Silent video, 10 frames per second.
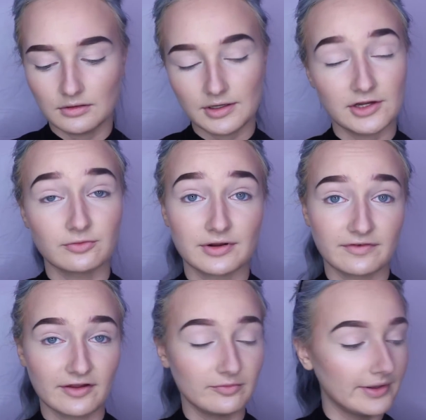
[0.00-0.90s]

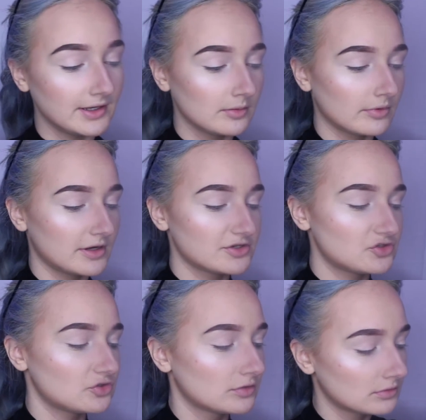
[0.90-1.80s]
E25 blending
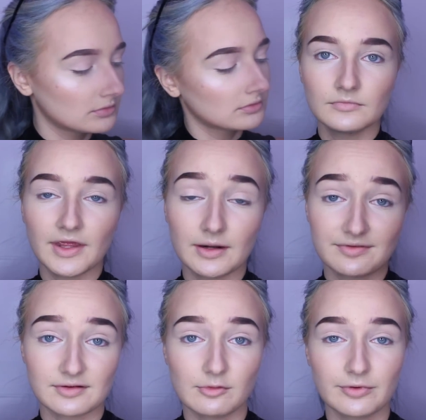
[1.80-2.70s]
brush, and I'm
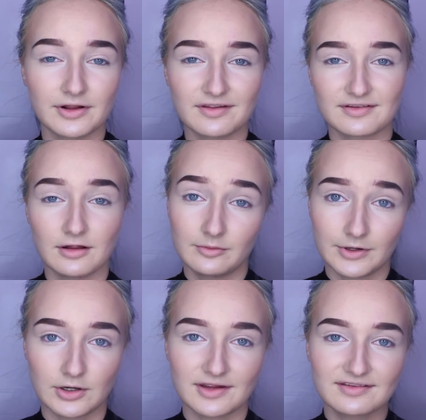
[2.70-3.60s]
just going to be putting this all in my
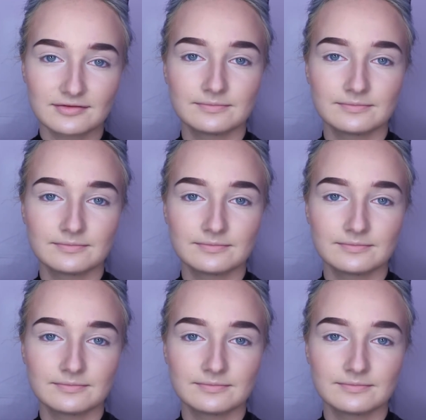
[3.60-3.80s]
crease.